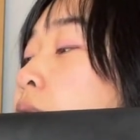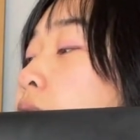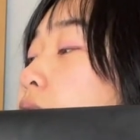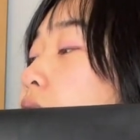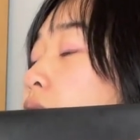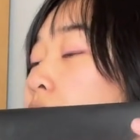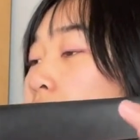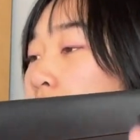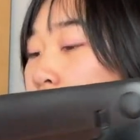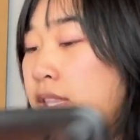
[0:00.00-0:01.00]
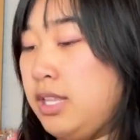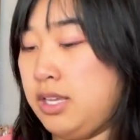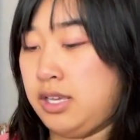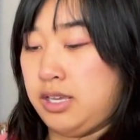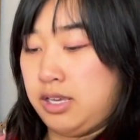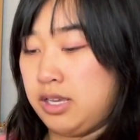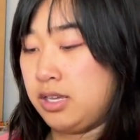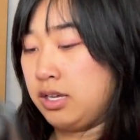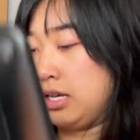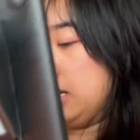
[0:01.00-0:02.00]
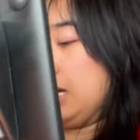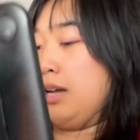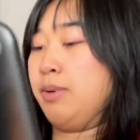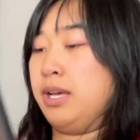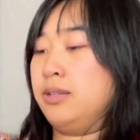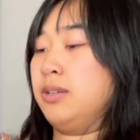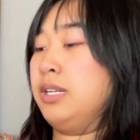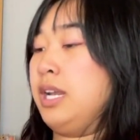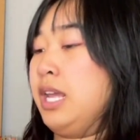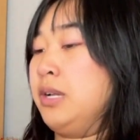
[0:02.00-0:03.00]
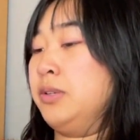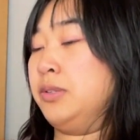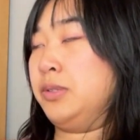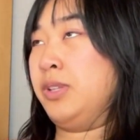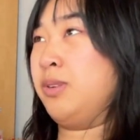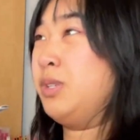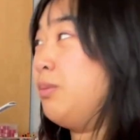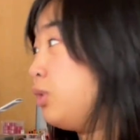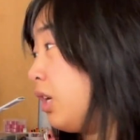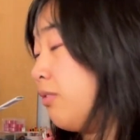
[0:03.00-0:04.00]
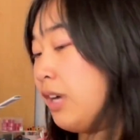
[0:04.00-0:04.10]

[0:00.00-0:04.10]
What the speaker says: that the iPad is on an angle, so that when I'm drawing for